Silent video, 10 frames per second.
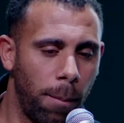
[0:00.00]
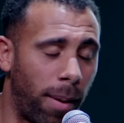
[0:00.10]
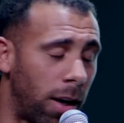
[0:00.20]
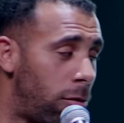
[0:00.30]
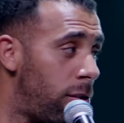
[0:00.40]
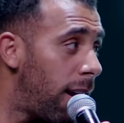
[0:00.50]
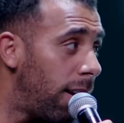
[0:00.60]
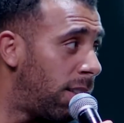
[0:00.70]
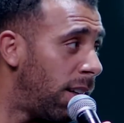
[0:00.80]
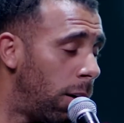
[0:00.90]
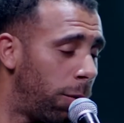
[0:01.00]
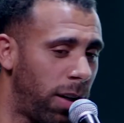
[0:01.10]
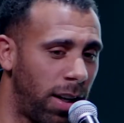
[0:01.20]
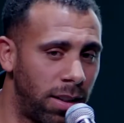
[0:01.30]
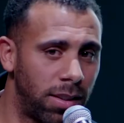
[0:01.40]
but the reality of it
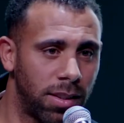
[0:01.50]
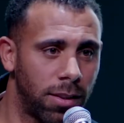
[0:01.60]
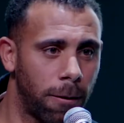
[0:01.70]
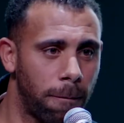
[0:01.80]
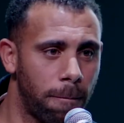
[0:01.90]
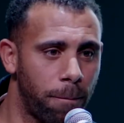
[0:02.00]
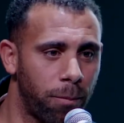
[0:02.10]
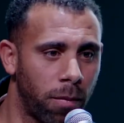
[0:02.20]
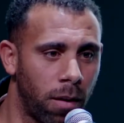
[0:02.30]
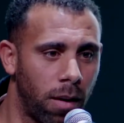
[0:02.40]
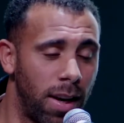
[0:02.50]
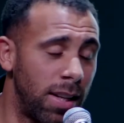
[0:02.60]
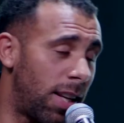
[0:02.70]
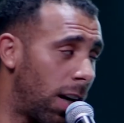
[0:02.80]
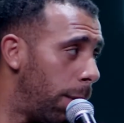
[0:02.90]
is
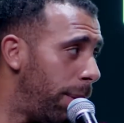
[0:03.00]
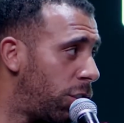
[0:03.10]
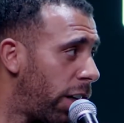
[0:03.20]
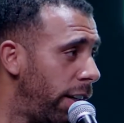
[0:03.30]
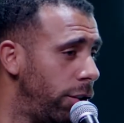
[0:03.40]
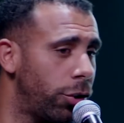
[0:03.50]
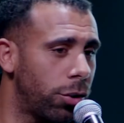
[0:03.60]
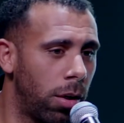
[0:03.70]
there going to be change?